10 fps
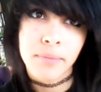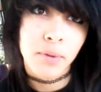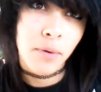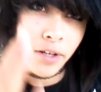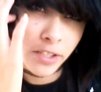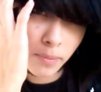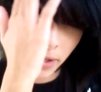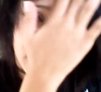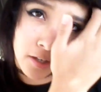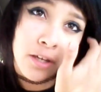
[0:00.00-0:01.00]
I've been wanting to
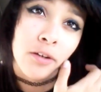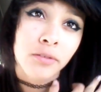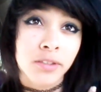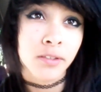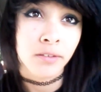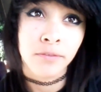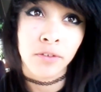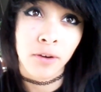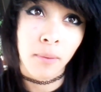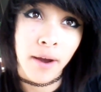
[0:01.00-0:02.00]
make videos
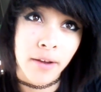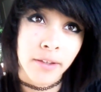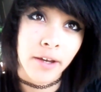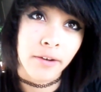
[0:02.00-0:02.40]
for a while